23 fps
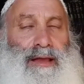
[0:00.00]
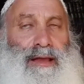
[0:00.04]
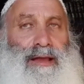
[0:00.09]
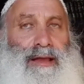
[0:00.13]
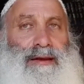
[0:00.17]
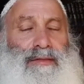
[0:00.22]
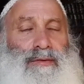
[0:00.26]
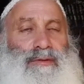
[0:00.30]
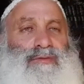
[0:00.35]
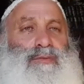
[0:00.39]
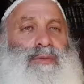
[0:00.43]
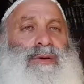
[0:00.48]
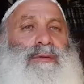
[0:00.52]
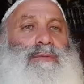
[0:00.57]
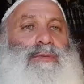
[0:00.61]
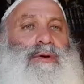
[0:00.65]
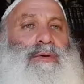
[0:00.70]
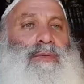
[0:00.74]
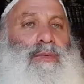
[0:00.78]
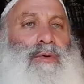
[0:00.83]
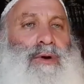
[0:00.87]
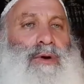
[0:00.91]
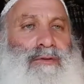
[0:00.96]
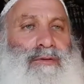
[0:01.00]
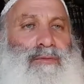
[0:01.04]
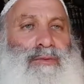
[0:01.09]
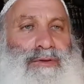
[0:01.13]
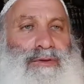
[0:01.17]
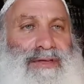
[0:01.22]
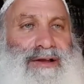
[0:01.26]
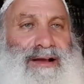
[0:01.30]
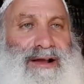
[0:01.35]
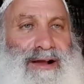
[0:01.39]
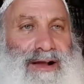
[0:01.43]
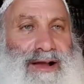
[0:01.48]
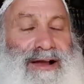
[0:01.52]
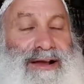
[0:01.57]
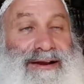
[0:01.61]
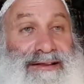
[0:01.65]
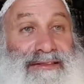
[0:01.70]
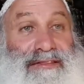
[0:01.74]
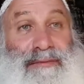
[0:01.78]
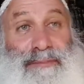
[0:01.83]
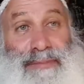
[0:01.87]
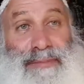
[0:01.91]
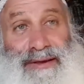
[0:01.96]
In other words, we were one with God
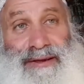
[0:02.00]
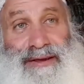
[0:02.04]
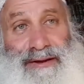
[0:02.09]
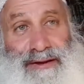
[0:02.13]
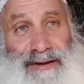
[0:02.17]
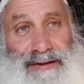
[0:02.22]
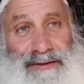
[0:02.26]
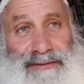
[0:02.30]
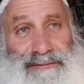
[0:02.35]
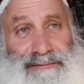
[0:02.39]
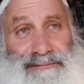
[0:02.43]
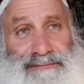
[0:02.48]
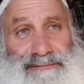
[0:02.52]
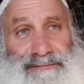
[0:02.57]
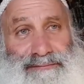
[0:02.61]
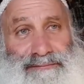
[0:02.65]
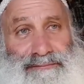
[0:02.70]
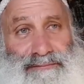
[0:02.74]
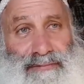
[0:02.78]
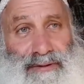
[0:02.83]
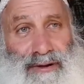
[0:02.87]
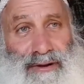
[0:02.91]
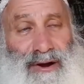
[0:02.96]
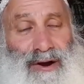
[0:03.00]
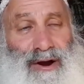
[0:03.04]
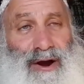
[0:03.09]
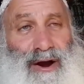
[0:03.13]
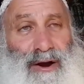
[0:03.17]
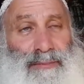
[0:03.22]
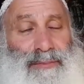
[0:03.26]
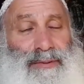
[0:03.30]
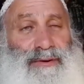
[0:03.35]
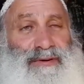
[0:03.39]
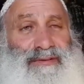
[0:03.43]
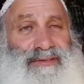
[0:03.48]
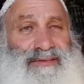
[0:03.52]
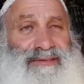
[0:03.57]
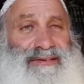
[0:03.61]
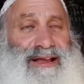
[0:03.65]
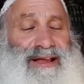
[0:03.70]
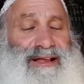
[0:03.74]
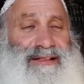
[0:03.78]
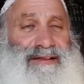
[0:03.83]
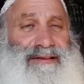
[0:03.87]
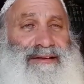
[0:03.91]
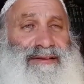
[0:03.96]
in the beginning. Our
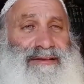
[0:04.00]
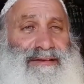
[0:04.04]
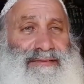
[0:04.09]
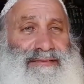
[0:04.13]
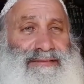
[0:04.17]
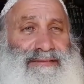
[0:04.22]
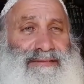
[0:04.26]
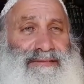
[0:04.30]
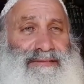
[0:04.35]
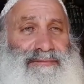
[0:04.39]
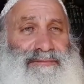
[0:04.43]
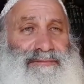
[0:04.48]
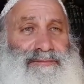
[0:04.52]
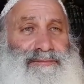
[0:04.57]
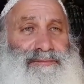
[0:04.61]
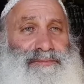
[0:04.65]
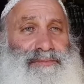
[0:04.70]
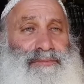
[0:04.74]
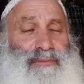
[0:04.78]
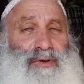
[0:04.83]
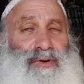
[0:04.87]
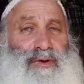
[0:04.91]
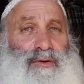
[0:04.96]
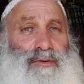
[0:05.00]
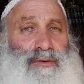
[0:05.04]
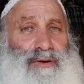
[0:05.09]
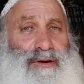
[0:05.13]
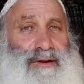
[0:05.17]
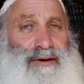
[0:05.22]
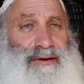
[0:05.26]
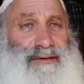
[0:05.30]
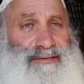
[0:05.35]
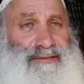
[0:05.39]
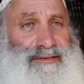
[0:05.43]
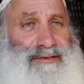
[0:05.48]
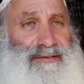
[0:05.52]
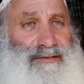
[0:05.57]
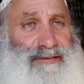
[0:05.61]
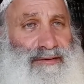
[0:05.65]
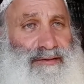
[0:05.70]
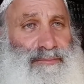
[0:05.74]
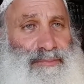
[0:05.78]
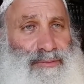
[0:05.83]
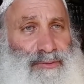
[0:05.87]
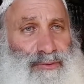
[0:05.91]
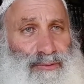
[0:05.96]
personalities were innocent
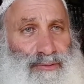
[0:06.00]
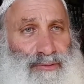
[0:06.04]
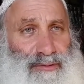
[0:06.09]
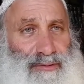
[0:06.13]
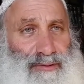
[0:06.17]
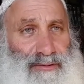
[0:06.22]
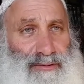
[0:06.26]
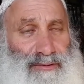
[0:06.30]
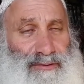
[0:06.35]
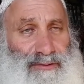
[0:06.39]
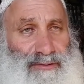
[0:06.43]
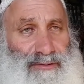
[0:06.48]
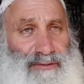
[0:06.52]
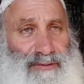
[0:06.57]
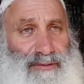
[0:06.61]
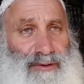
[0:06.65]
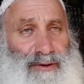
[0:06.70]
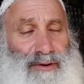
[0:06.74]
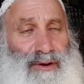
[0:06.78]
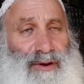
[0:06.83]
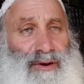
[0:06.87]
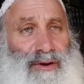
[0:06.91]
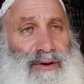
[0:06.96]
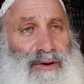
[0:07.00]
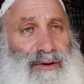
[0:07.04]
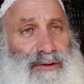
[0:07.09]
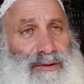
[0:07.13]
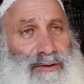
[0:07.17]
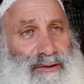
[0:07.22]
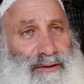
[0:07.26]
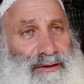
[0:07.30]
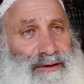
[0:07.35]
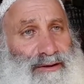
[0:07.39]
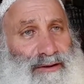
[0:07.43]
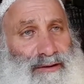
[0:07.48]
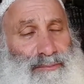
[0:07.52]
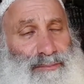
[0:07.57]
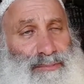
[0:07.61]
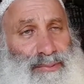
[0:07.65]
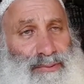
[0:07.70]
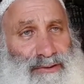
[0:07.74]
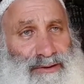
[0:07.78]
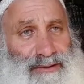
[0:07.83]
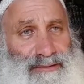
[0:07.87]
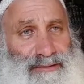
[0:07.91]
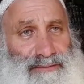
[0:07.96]
and pure, whole and
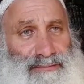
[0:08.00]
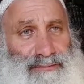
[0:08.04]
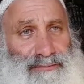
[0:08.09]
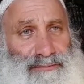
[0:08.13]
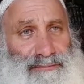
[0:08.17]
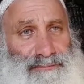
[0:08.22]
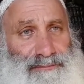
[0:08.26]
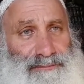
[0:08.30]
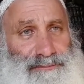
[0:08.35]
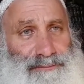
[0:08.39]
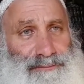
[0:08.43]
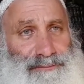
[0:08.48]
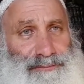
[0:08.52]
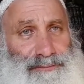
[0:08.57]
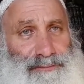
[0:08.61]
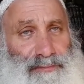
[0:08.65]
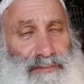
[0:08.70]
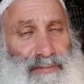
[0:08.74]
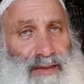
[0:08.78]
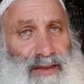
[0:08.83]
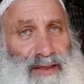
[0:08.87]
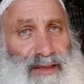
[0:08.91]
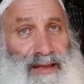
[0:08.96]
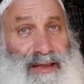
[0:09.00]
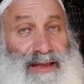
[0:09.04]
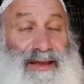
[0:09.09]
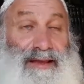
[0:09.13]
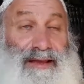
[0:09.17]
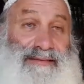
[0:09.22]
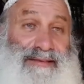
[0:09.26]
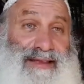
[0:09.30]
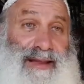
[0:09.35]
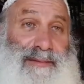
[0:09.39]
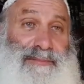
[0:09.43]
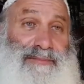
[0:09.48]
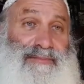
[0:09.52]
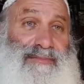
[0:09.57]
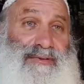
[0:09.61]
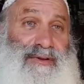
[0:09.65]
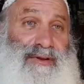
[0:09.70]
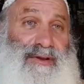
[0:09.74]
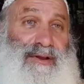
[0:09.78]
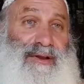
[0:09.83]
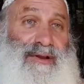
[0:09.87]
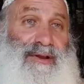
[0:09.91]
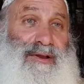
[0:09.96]
complete. Except
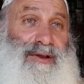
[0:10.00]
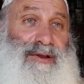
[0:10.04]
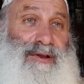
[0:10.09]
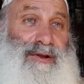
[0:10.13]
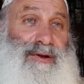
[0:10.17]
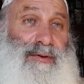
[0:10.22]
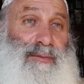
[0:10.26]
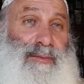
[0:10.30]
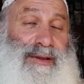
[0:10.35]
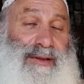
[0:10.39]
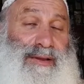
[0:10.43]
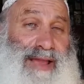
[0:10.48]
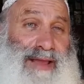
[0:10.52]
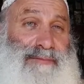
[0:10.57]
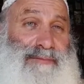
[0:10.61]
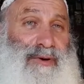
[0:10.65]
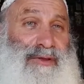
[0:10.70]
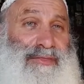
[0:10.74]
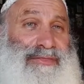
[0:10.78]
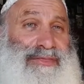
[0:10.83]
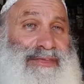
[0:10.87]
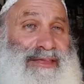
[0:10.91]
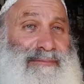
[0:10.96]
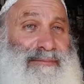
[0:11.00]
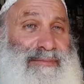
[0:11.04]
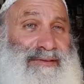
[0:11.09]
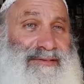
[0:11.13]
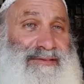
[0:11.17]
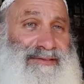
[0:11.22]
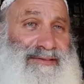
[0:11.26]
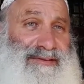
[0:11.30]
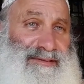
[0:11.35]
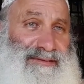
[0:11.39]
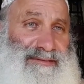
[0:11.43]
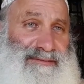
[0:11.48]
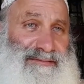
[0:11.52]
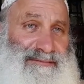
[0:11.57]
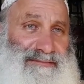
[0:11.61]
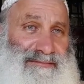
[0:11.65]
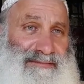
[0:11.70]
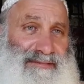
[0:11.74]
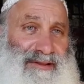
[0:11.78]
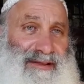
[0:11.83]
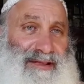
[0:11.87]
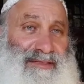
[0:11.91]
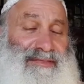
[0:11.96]
we had one thing missing:
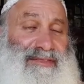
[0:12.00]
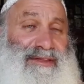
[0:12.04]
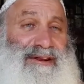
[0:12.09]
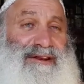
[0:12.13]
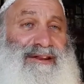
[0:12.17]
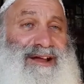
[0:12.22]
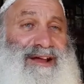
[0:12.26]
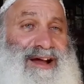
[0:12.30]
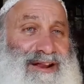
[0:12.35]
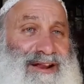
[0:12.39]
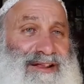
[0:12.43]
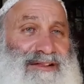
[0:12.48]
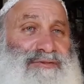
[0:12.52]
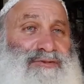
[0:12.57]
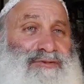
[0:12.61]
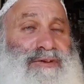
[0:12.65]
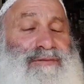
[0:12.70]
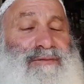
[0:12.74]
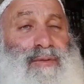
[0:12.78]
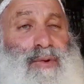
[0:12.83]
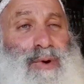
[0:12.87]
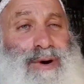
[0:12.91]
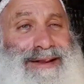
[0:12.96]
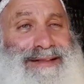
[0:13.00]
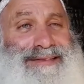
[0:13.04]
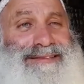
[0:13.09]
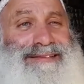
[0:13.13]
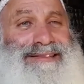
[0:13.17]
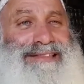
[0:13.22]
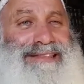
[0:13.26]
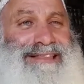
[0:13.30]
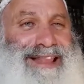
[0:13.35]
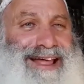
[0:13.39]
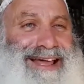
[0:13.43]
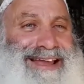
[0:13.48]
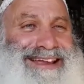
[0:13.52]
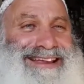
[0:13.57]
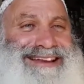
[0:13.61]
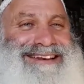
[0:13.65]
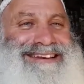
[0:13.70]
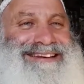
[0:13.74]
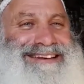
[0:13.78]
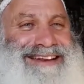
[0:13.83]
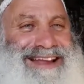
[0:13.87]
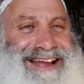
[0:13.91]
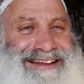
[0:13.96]
the knowledge of what it's like
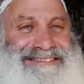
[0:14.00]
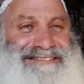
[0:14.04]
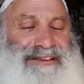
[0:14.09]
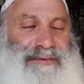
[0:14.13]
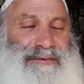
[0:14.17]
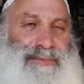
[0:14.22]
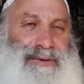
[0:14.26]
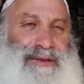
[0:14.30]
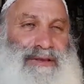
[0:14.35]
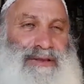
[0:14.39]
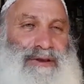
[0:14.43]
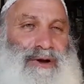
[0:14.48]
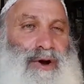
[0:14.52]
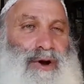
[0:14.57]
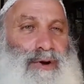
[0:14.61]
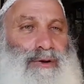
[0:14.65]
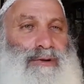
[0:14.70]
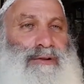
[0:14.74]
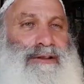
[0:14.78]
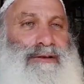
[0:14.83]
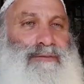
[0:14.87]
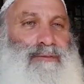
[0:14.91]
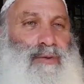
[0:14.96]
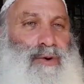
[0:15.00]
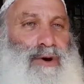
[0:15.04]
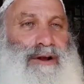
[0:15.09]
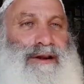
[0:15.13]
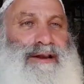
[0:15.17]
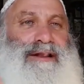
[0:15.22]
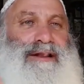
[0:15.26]
not to be whole and one